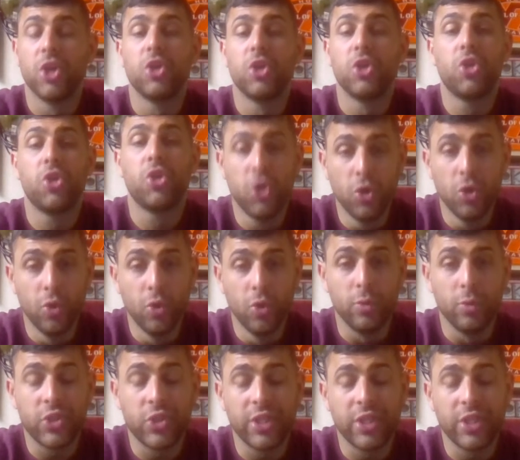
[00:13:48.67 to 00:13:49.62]

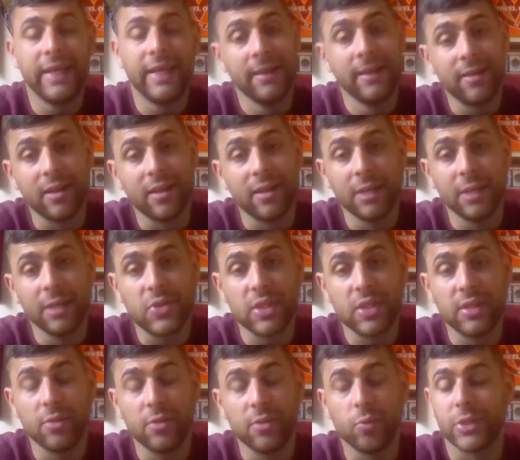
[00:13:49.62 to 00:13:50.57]
Huge in
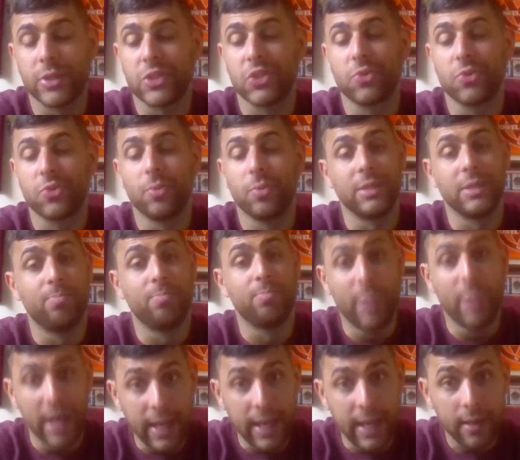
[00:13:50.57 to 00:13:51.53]
Clemson, which is
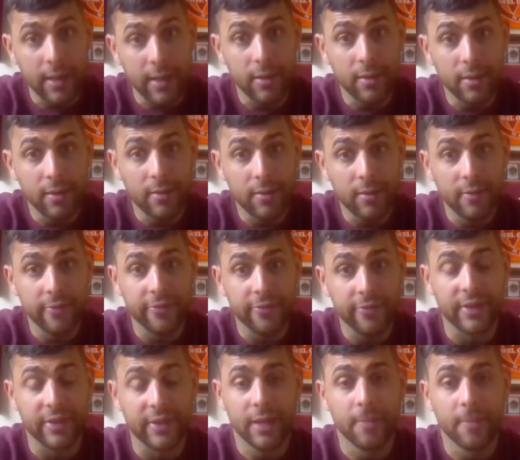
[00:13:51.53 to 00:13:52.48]
big
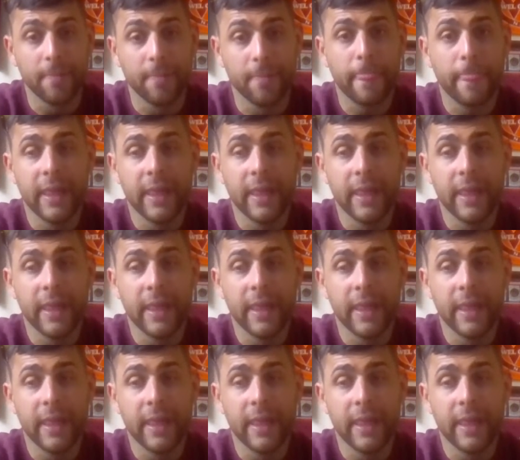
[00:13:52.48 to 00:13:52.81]
for them.